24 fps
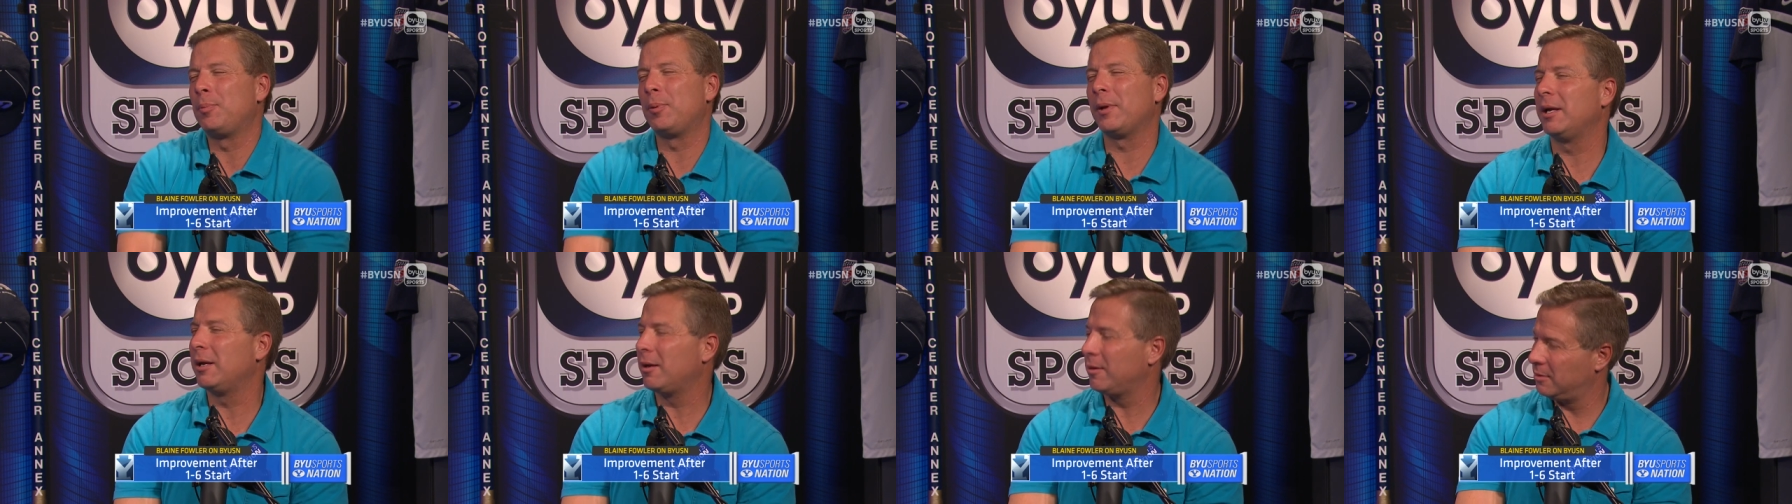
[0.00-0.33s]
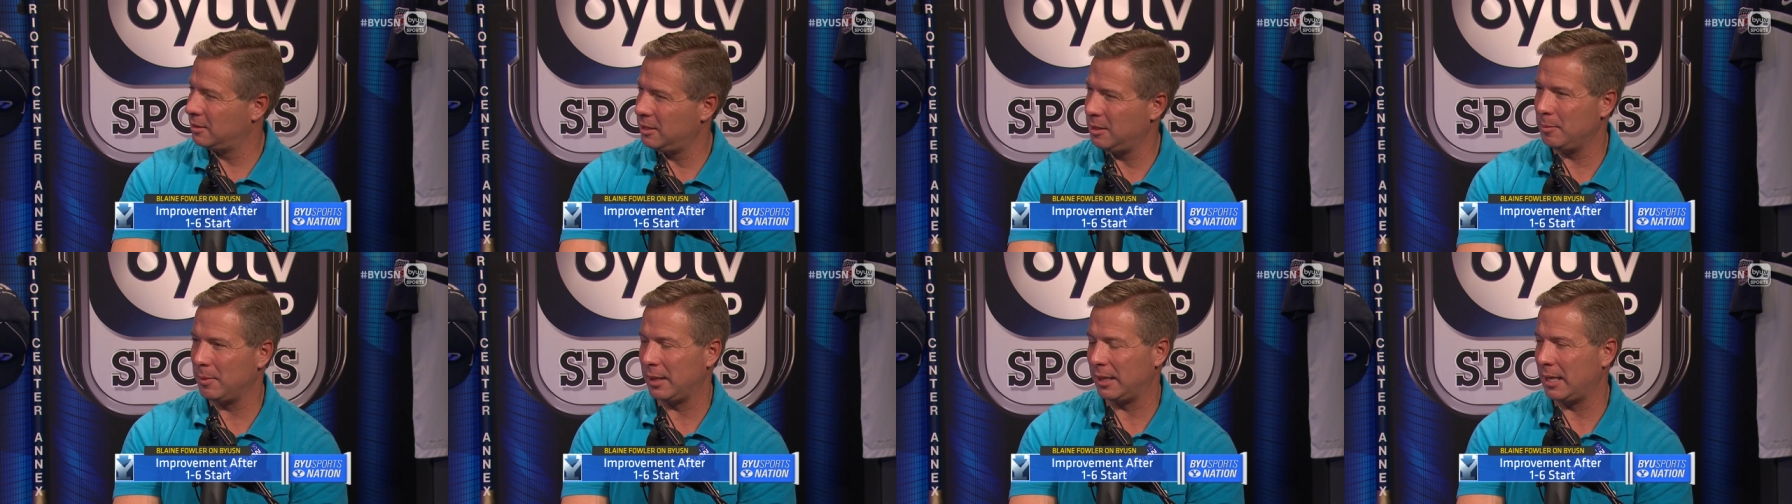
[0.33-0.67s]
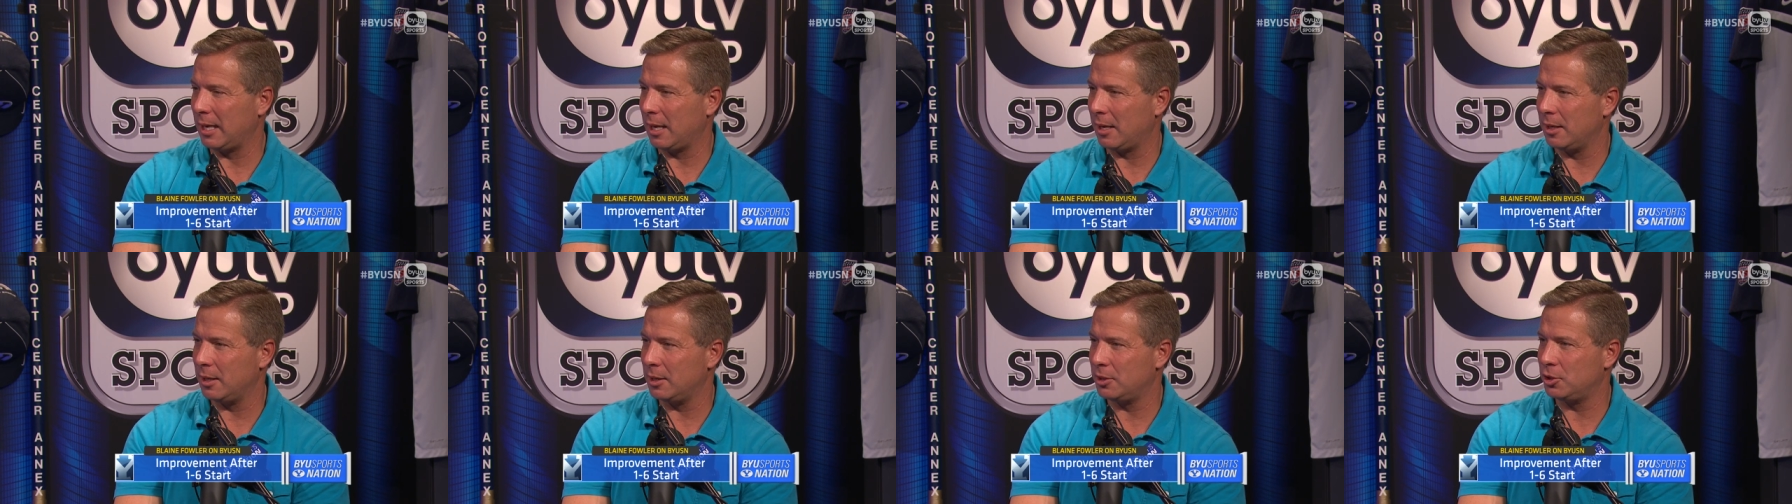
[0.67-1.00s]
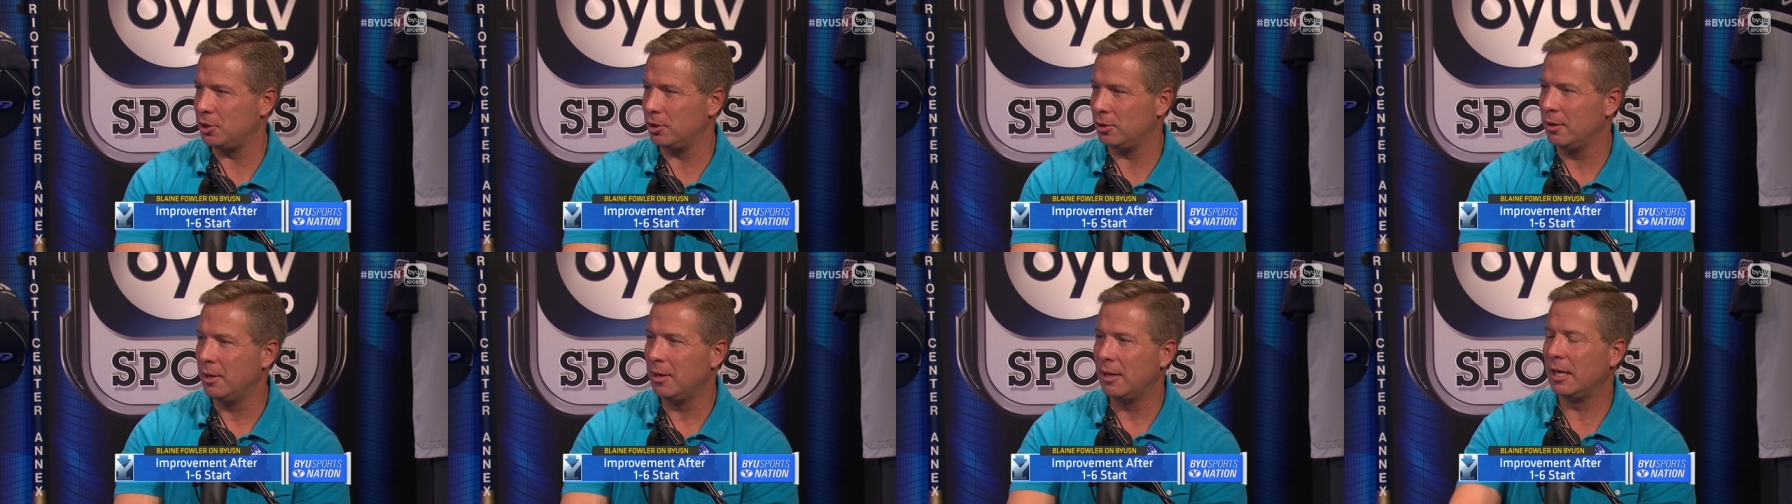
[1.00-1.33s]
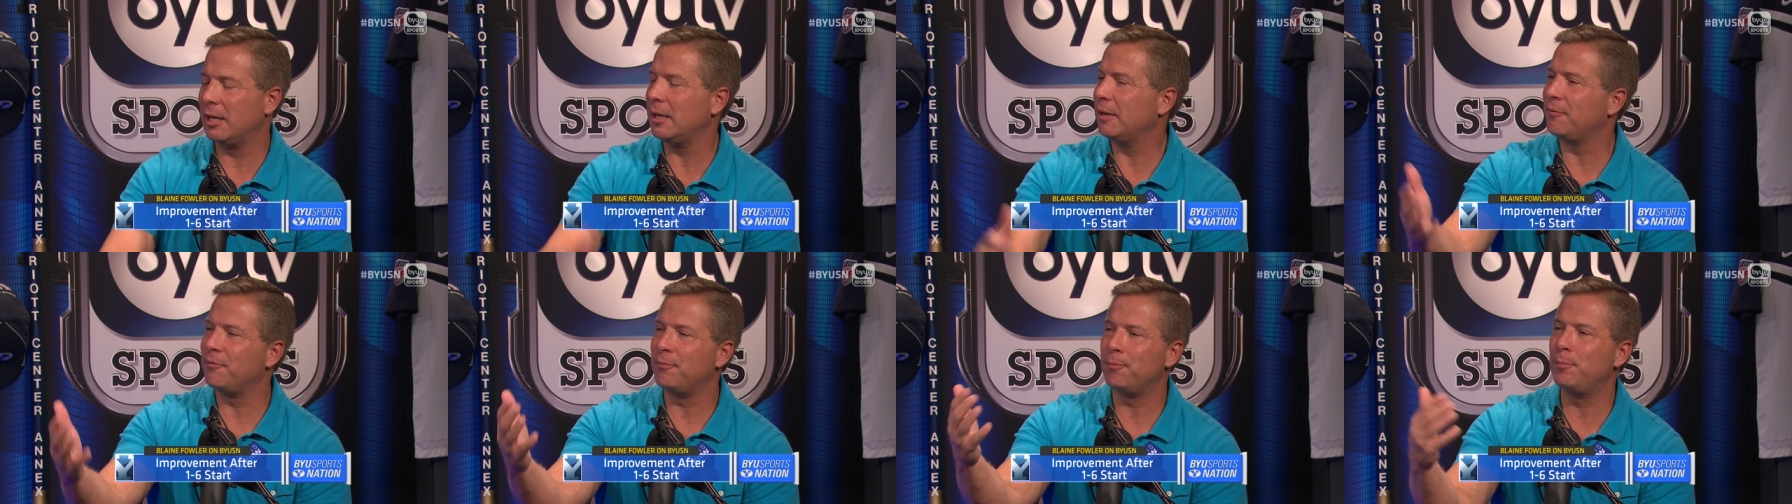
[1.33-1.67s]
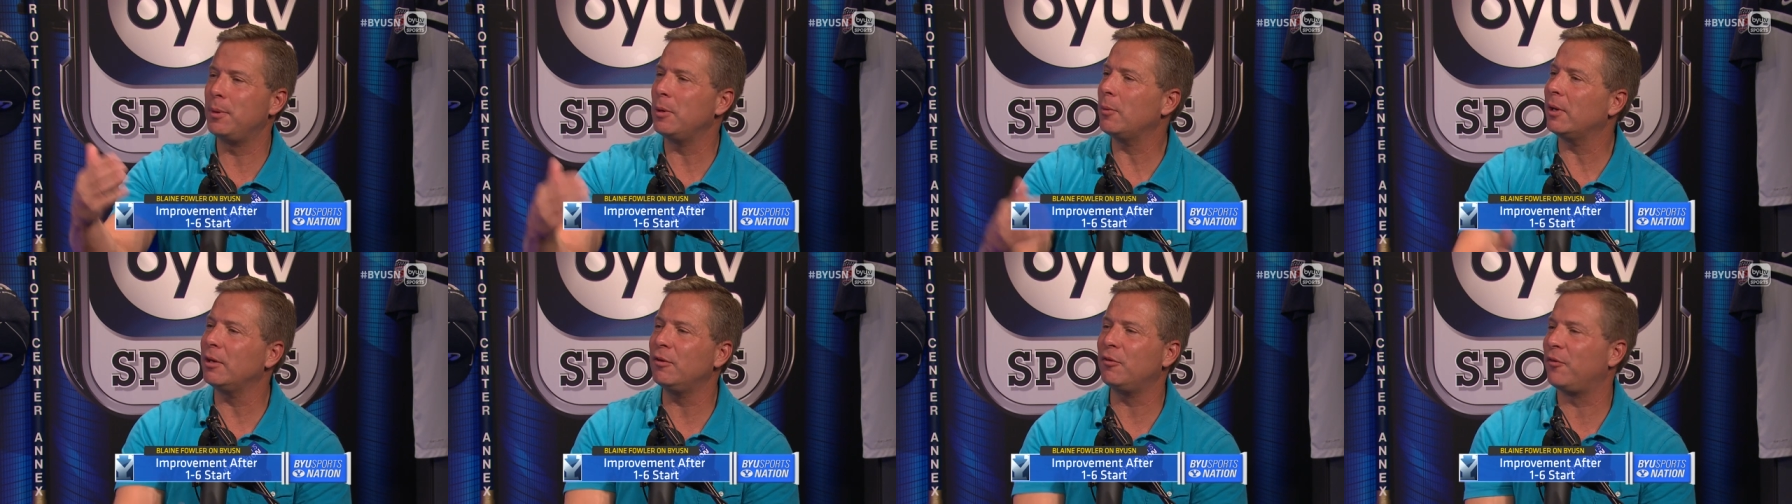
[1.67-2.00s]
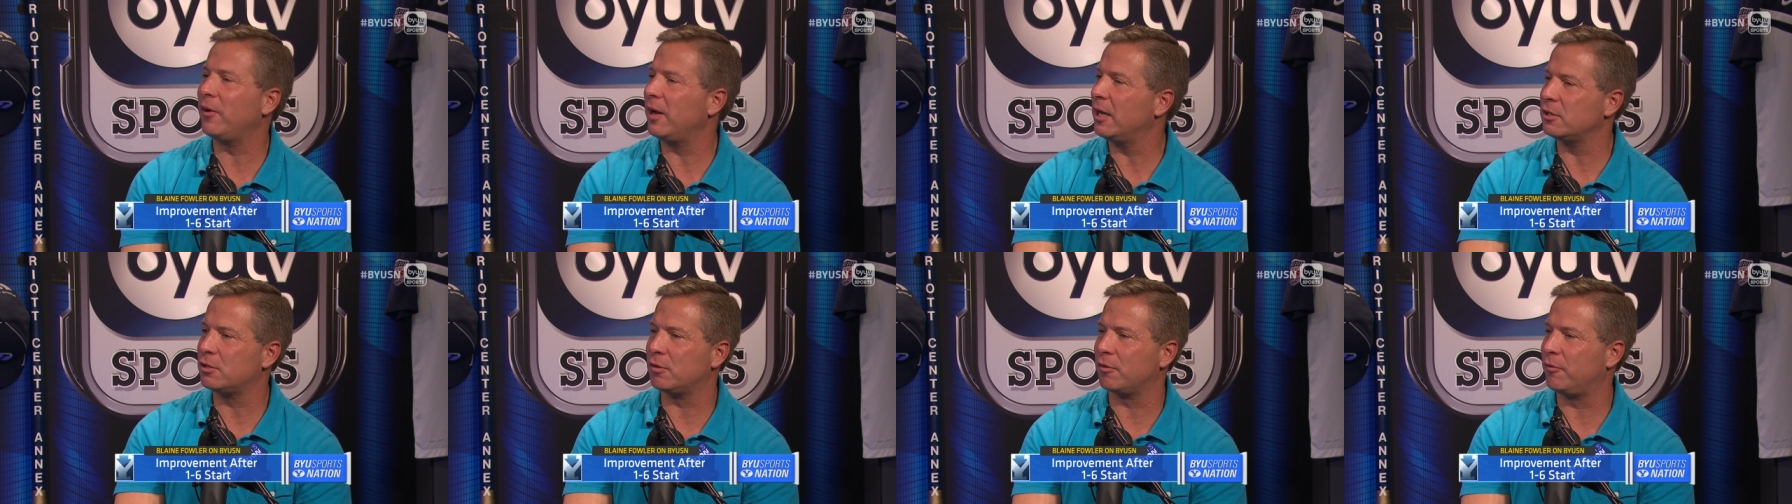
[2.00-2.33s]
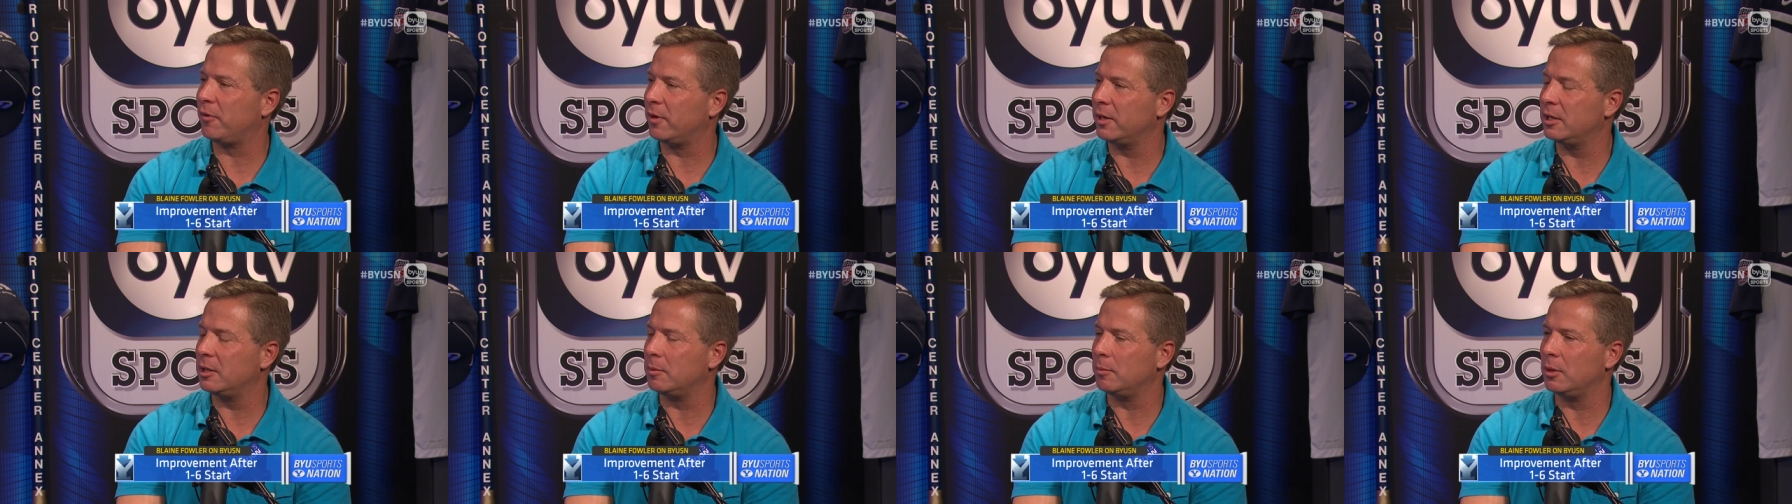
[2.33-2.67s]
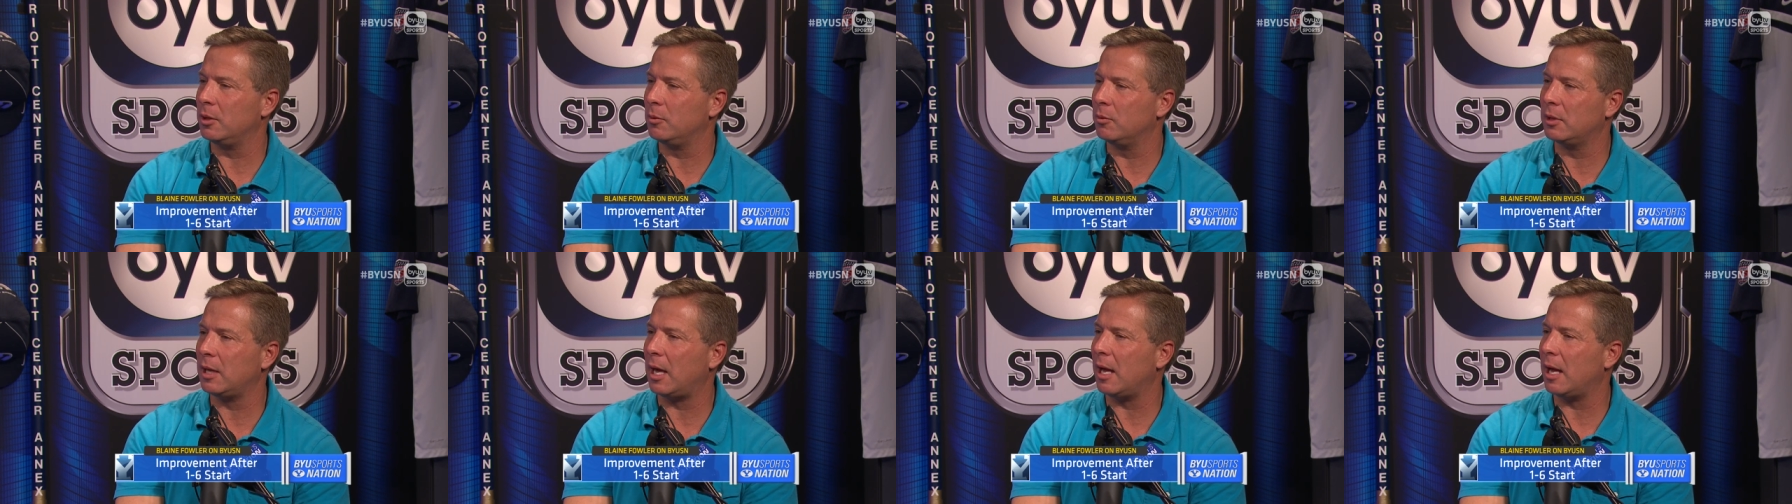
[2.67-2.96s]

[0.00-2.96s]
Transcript: play another team like LSU. If BYU fans are funny to me.